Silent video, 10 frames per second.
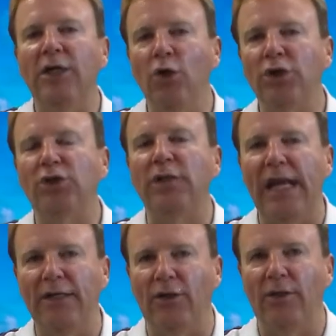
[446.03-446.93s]
Years
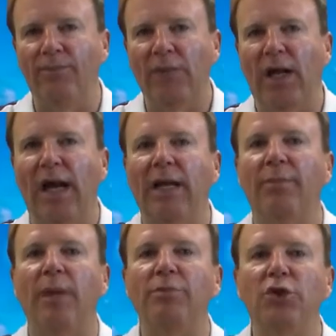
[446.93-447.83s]
later, I
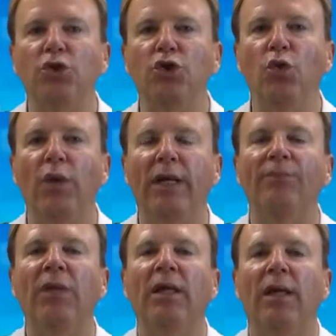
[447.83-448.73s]
am up to
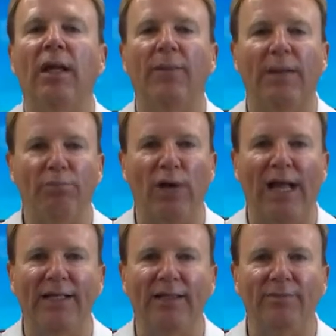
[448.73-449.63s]
doing, and I'm not
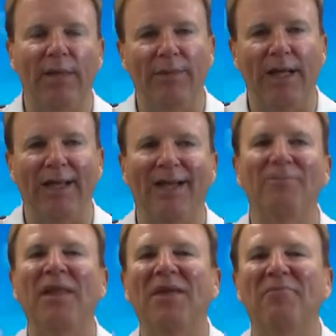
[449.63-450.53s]
bragging, maybe I
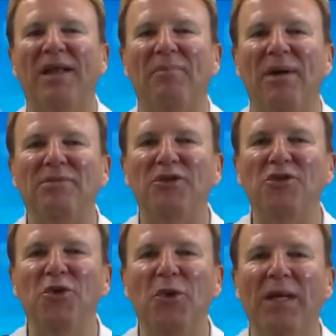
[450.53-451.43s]
am, but I'm up to
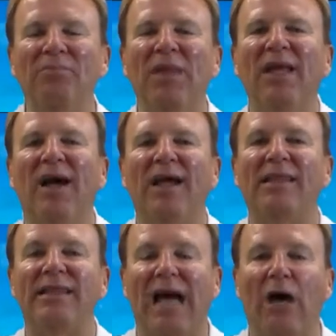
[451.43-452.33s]
doing
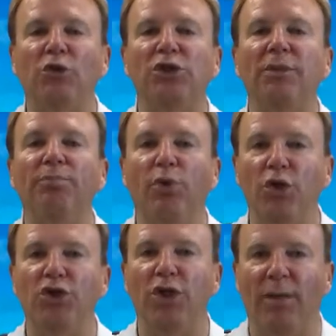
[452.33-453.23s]
1,000
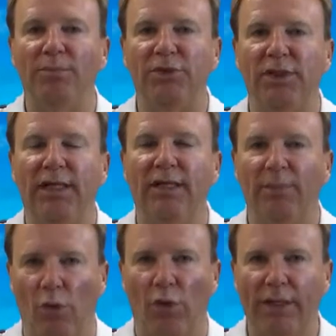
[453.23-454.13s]
push-ups in
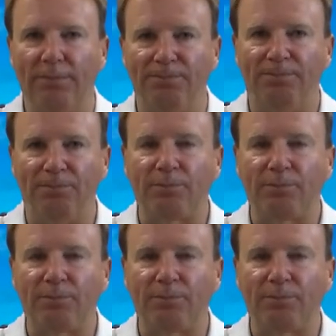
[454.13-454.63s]
the morning,